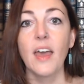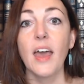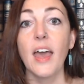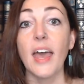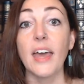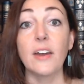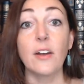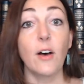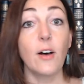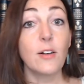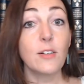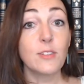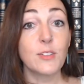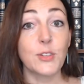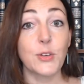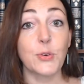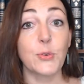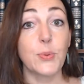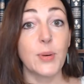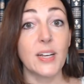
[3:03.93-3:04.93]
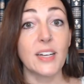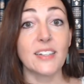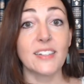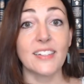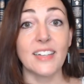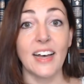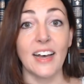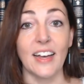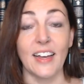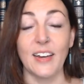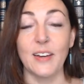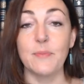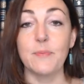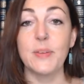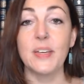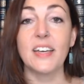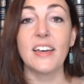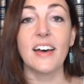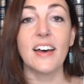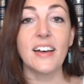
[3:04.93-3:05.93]
And also, quick aside,
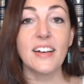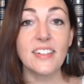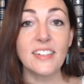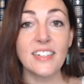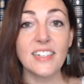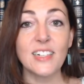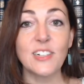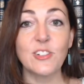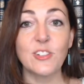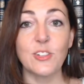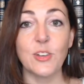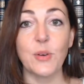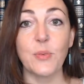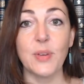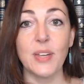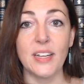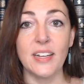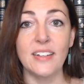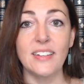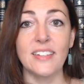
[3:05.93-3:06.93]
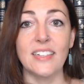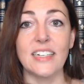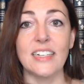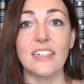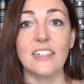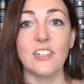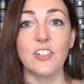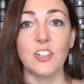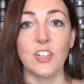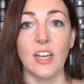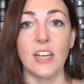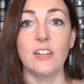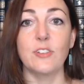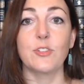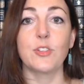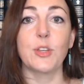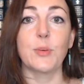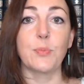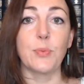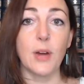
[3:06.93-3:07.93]
because it's so easy to change
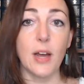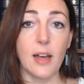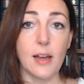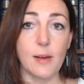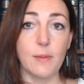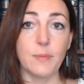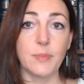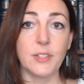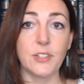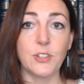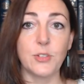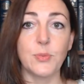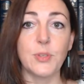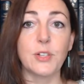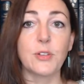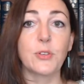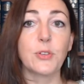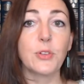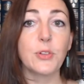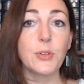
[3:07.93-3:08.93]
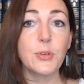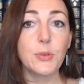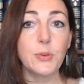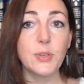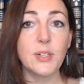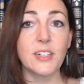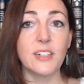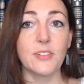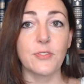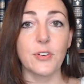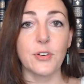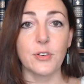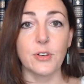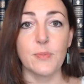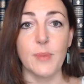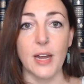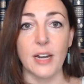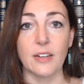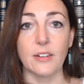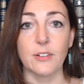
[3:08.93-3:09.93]
the prompts to include different
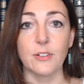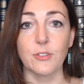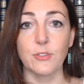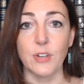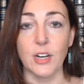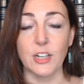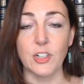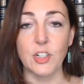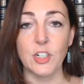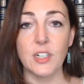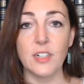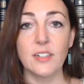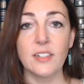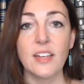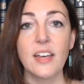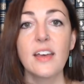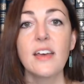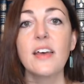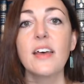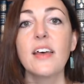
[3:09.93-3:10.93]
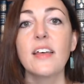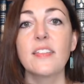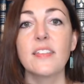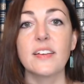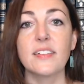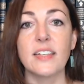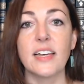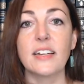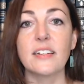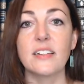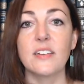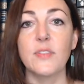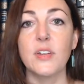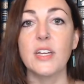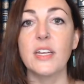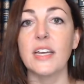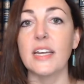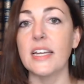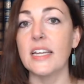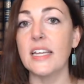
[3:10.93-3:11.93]
grammatical structures, this activity
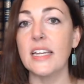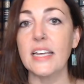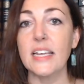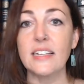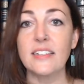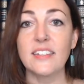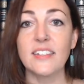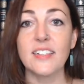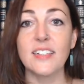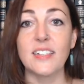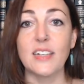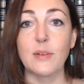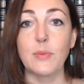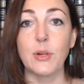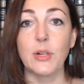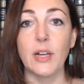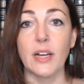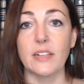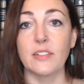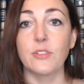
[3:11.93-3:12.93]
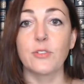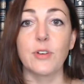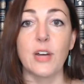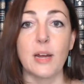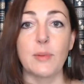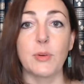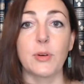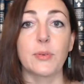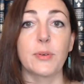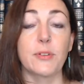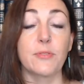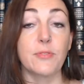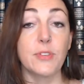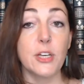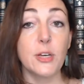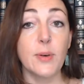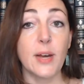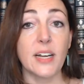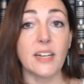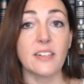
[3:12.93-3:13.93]
can easily double as a grammar
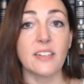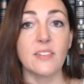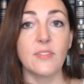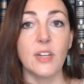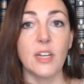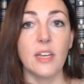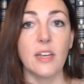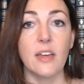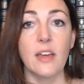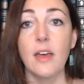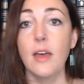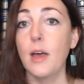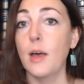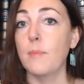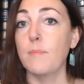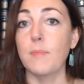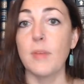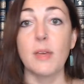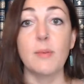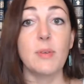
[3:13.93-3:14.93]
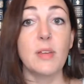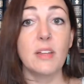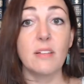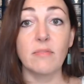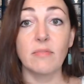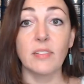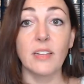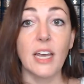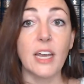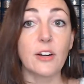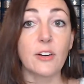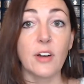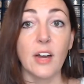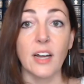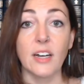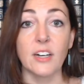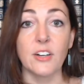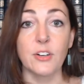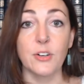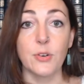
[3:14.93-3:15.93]
review activity, maybe later on
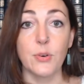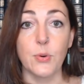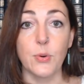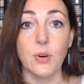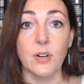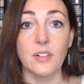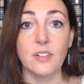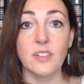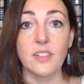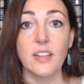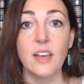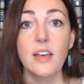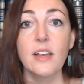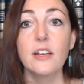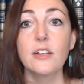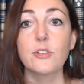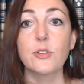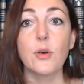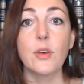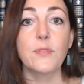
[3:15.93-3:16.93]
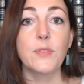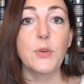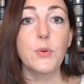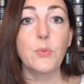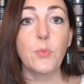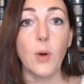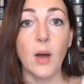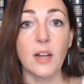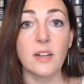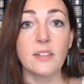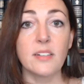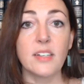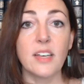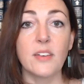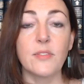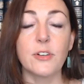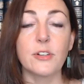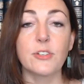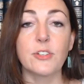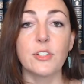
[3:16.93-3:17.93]
in your course. So if you want to give
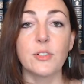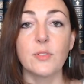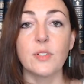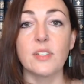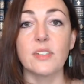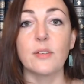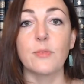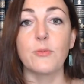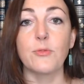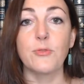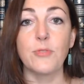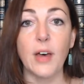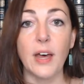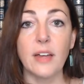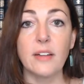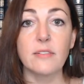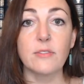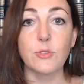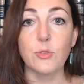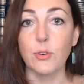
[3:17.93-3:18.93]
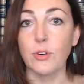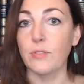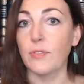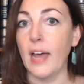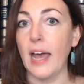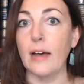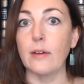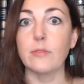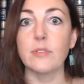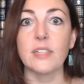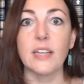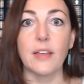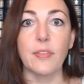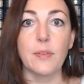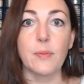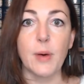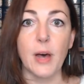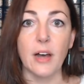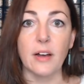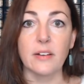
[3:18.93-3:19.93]
your students some fun, sort of outside the
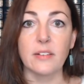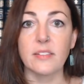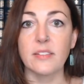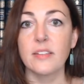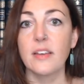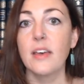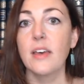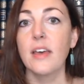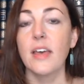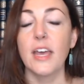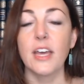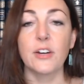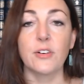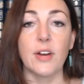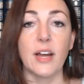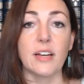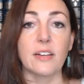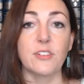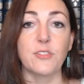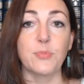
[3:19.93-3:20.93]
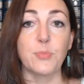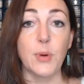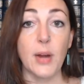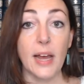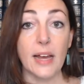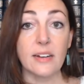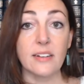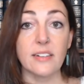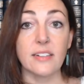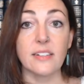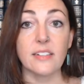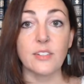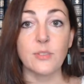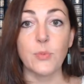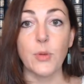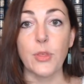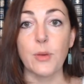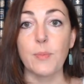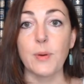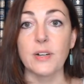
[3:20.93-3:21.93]
box, interactive practice
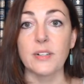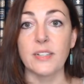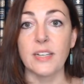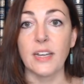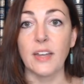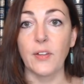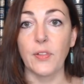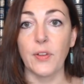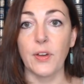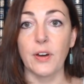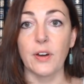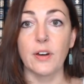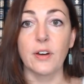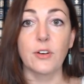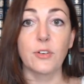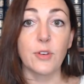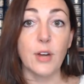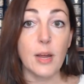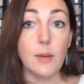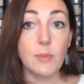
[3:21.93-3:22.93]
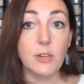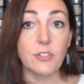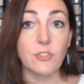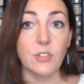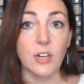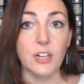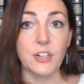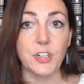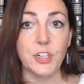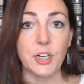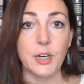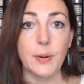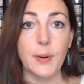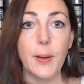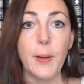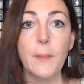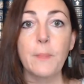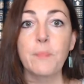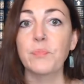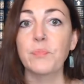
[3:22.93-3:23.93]
with a particular grammar structure,
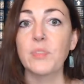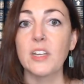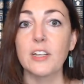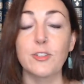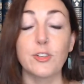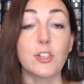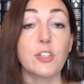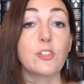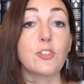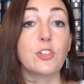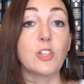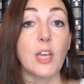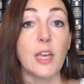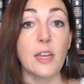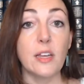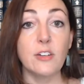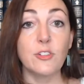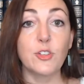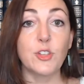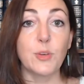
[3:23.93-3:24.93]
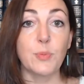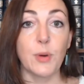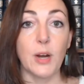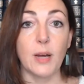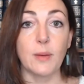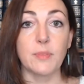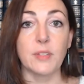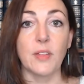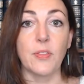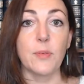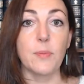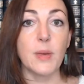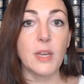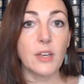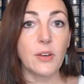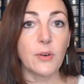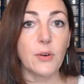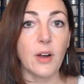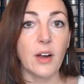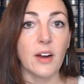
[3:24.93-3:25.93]
just change the prompts on the
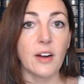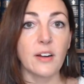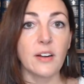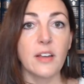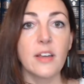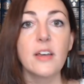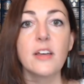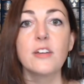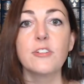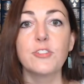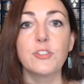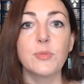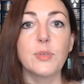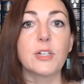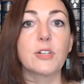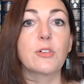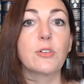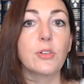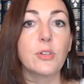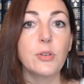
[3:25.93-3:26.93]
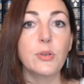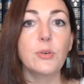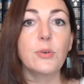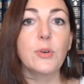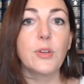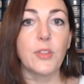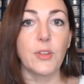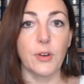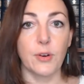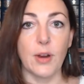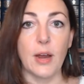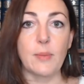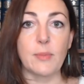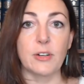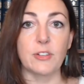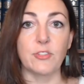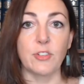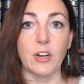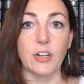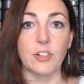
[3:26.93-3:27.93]
bingo card to include the grammar
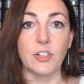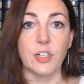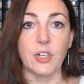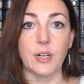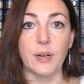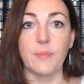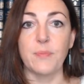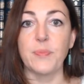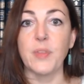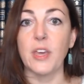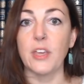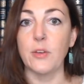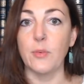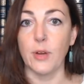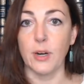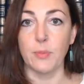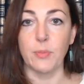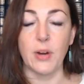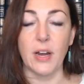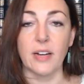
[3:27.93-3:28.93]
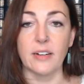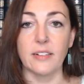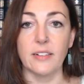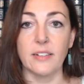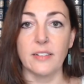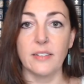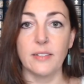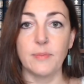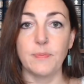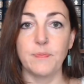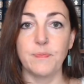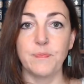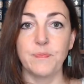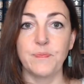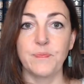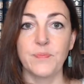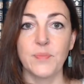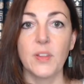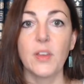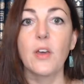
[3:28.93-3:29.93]
structure that you want to practice.
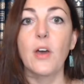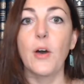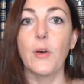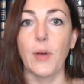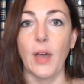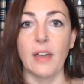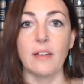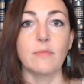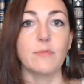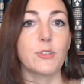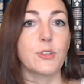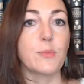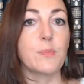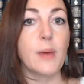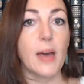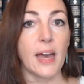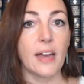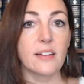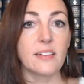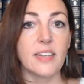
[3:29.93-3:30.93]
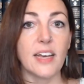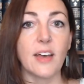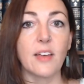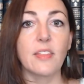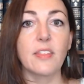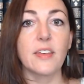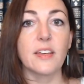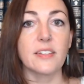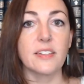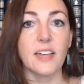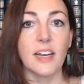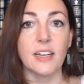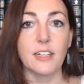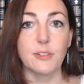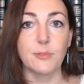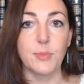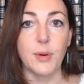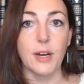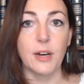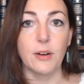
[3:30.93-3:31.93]
Okay, so back to how this
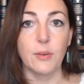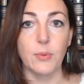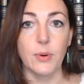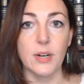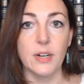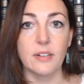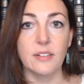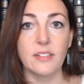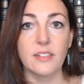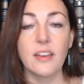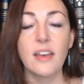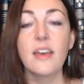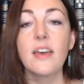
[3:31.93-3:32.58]
icebreaker works.